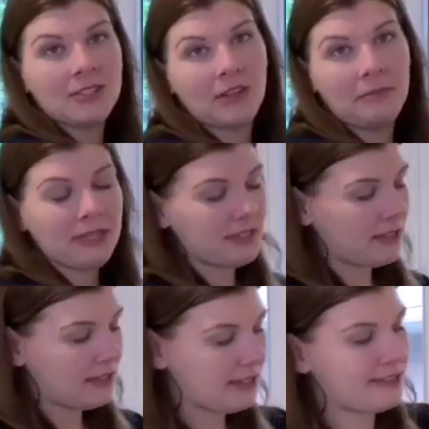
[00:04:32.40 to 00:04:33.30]
So I'm
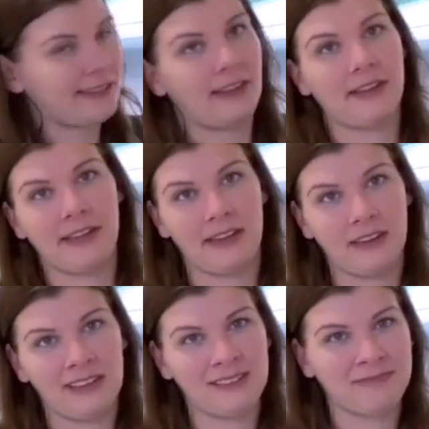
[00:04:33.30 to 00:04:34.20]
mixing this
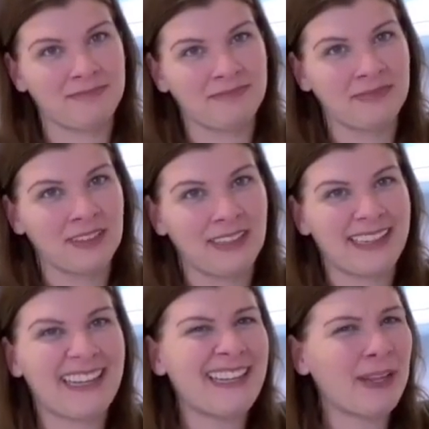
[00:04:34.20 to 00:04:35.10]
on
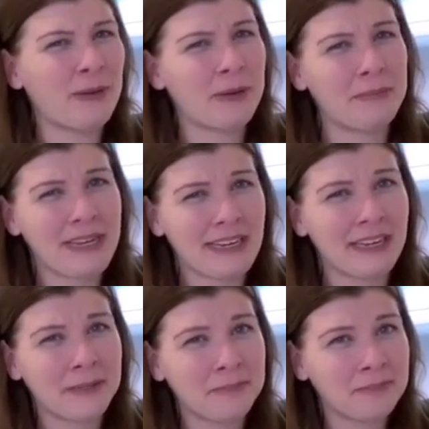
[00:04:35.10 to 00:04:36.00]
like a low to
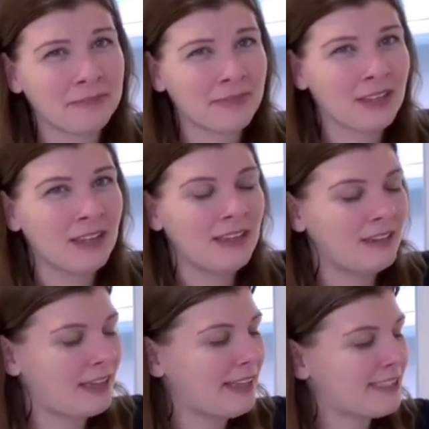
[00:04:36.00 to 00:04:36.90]
medium,
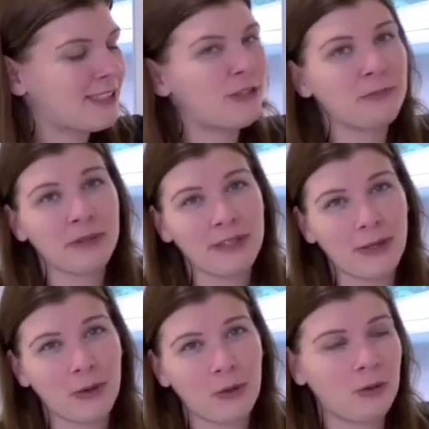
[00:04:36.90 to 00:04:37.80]
not like super
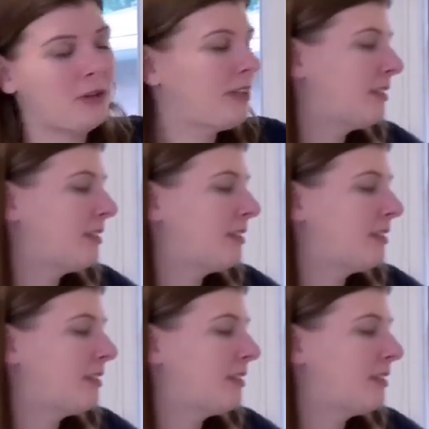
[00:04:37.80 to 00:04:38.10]
low.